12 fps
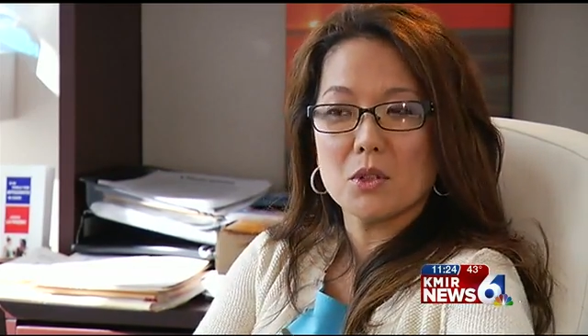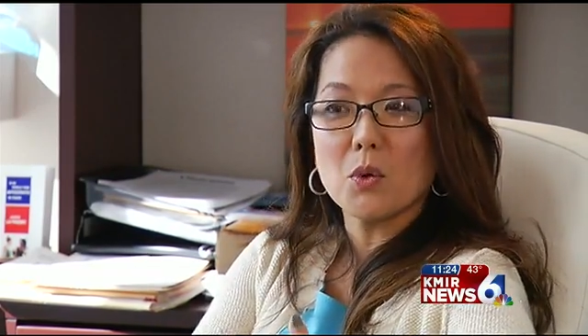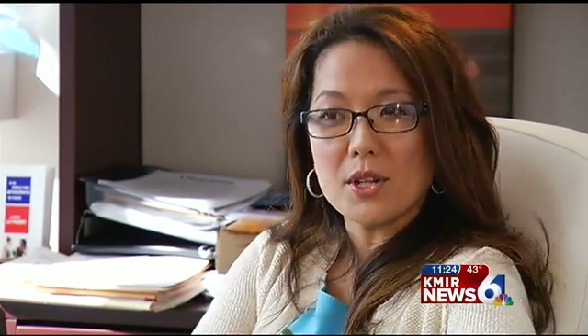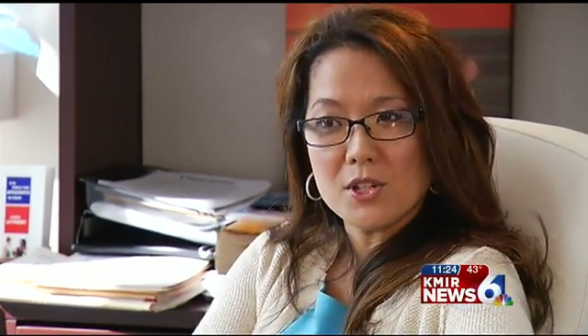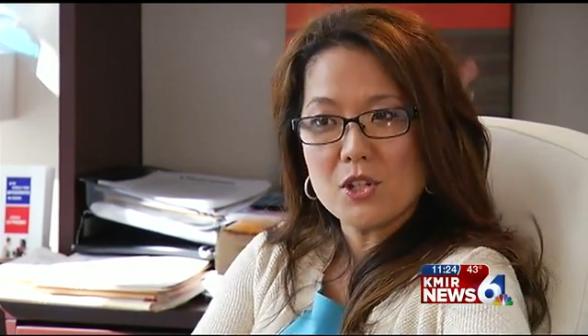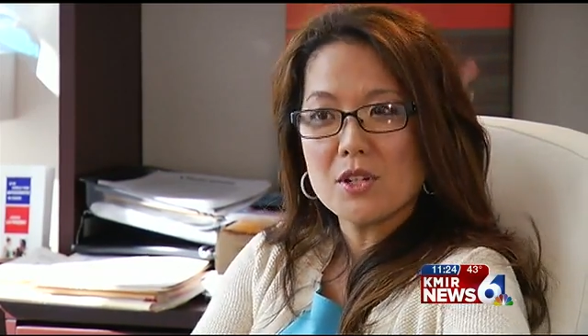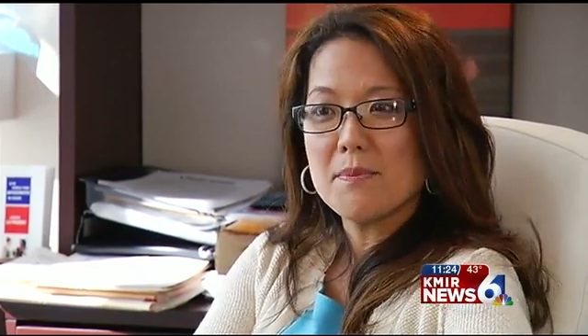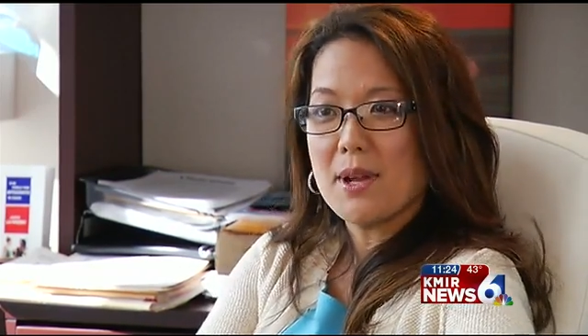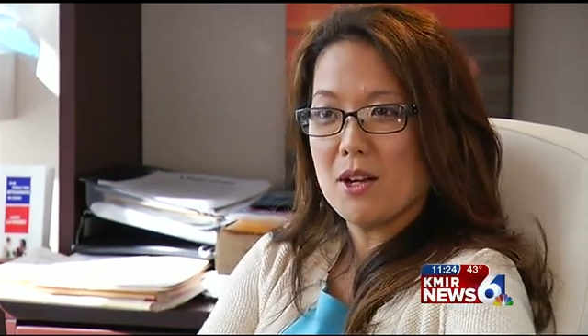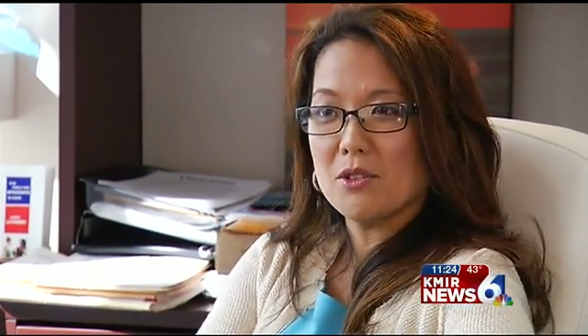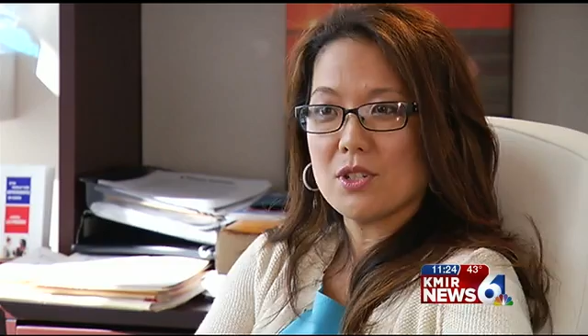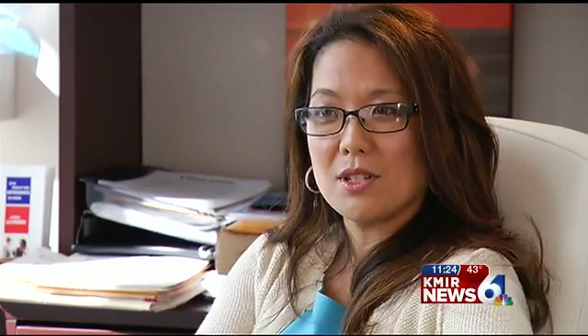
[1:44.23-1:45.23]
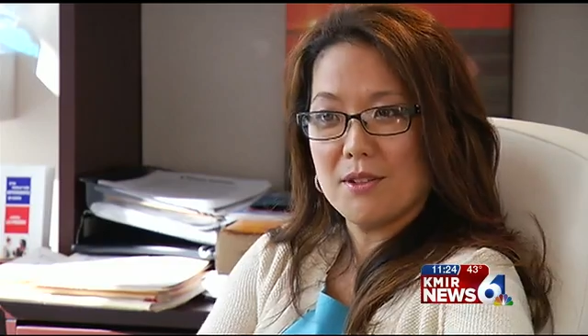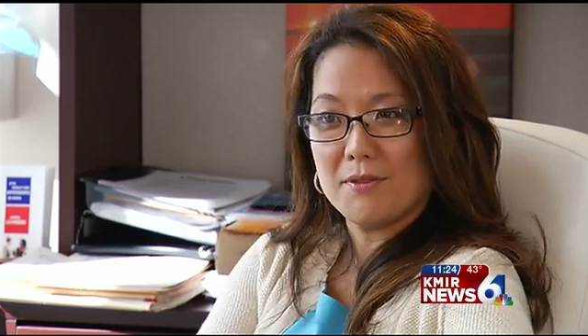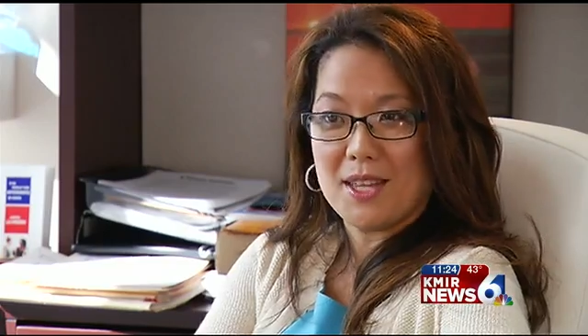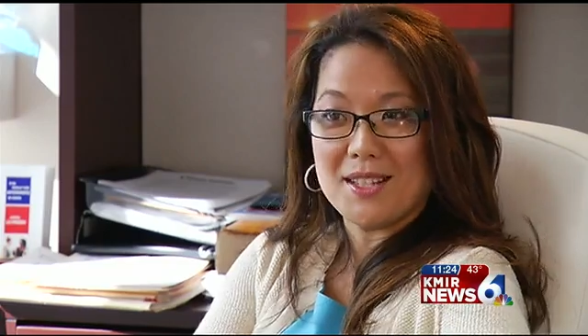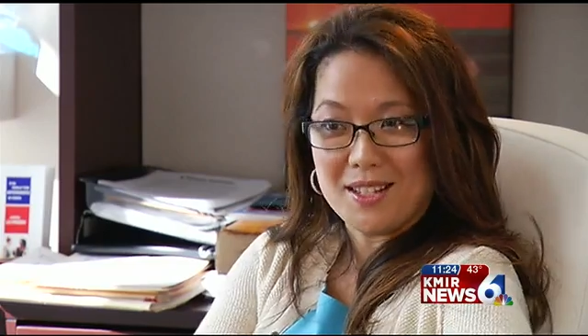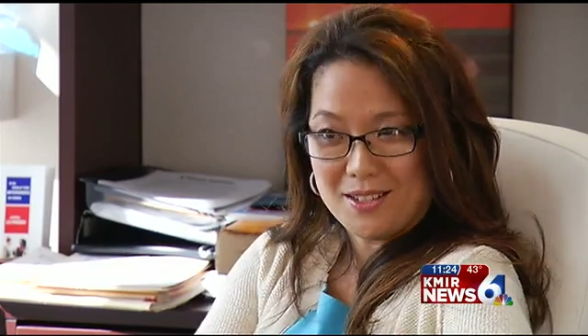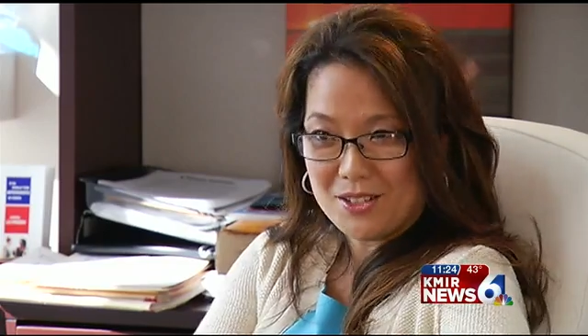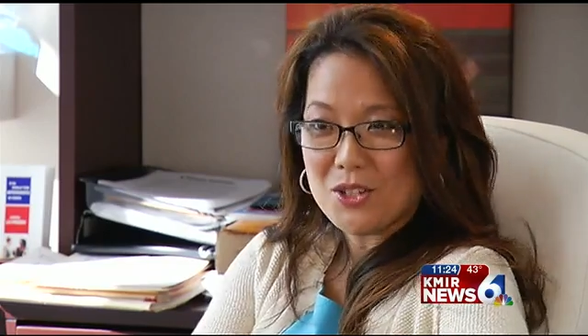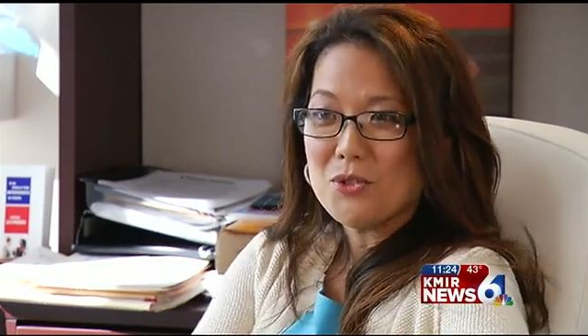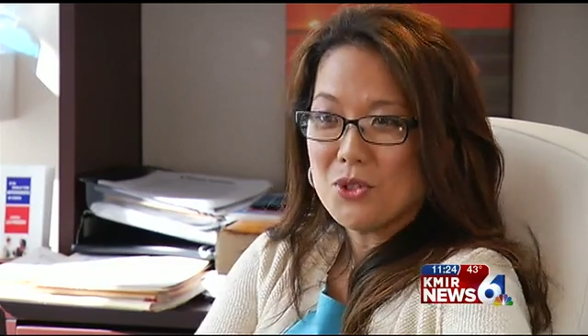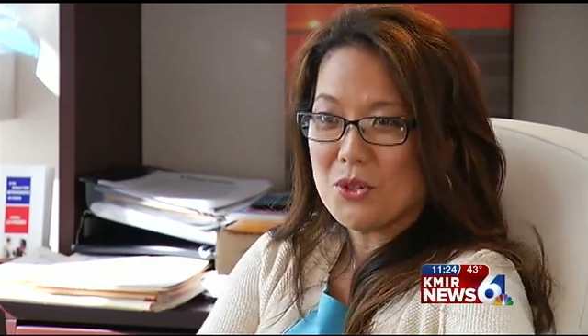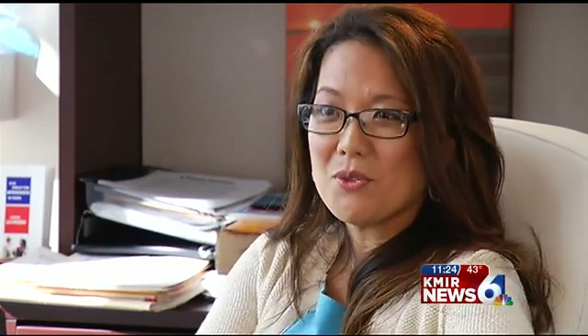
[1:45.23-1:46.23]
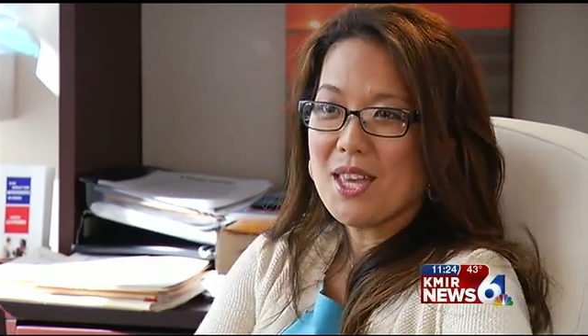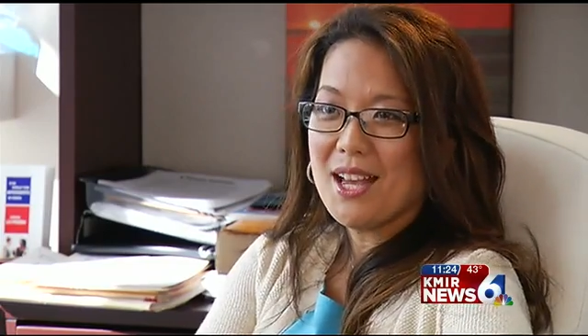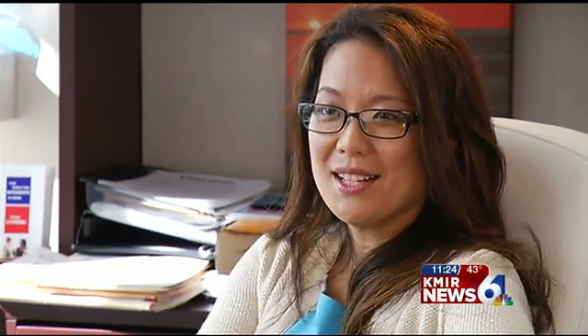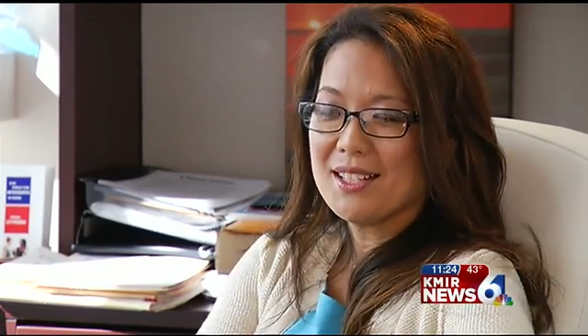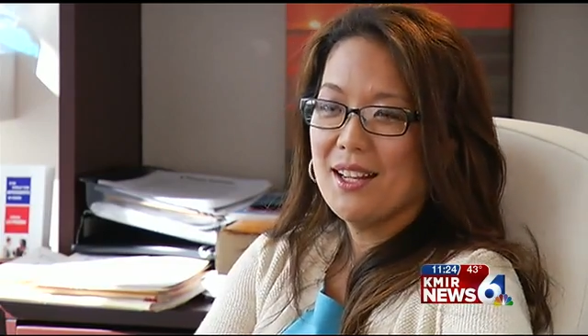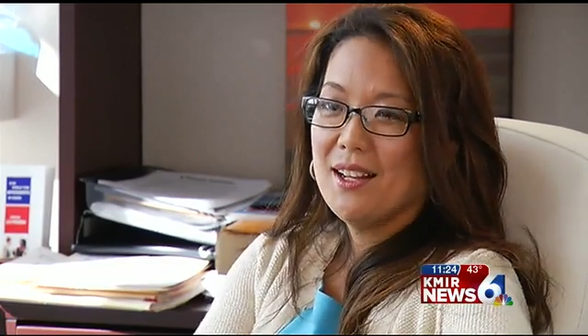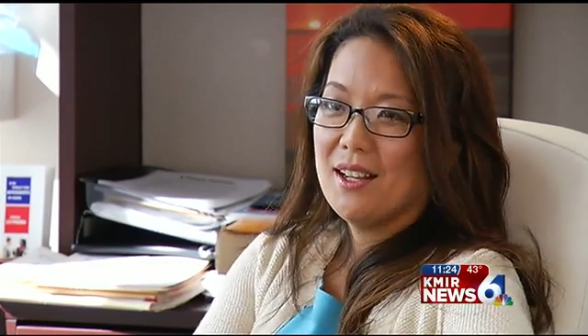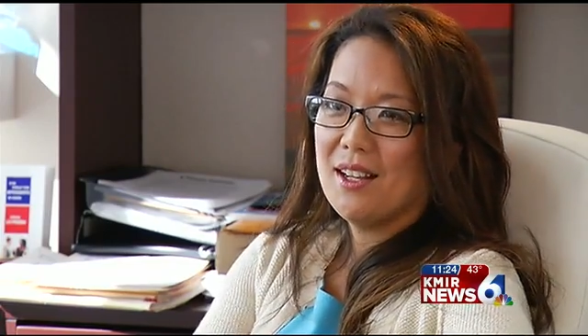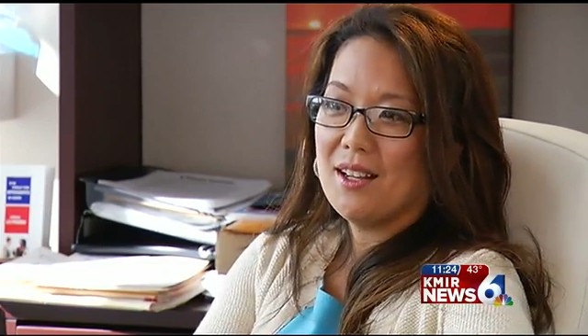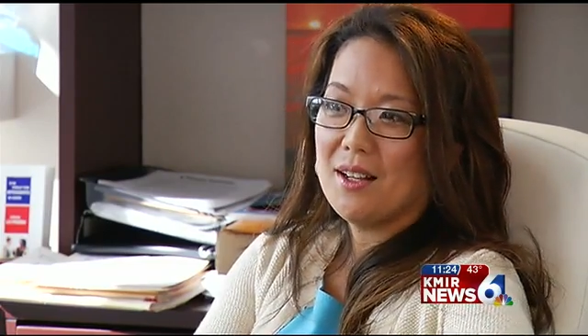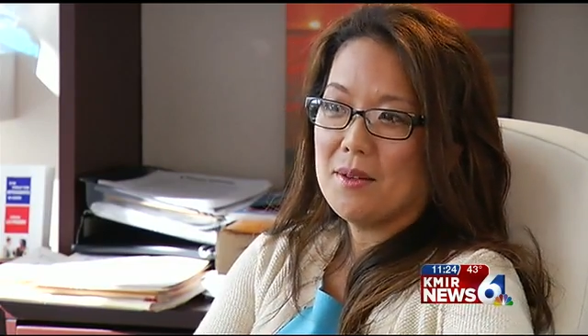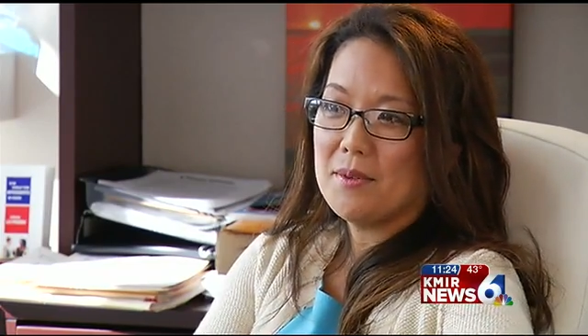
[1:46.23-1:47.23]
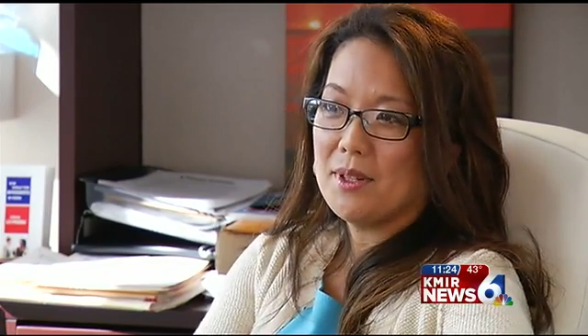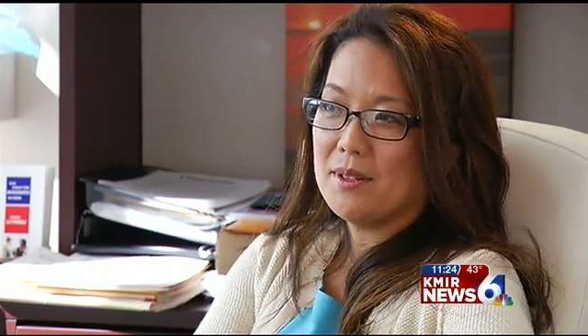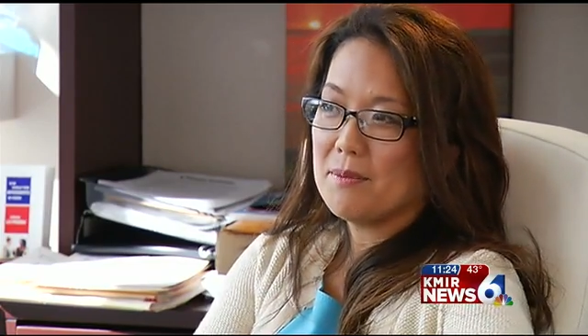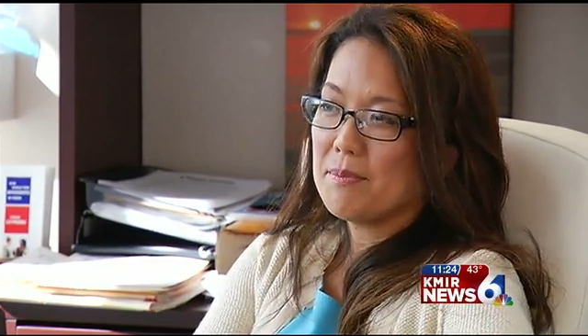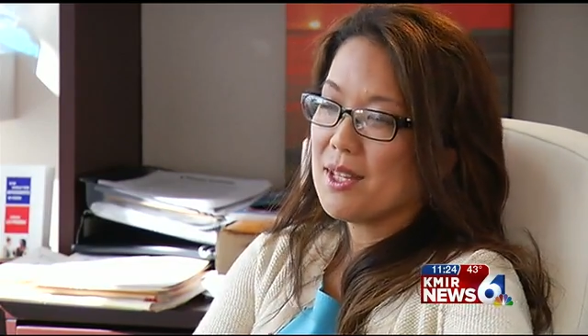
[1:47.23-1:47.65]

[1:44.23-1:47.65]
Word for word: question about if they do do that um,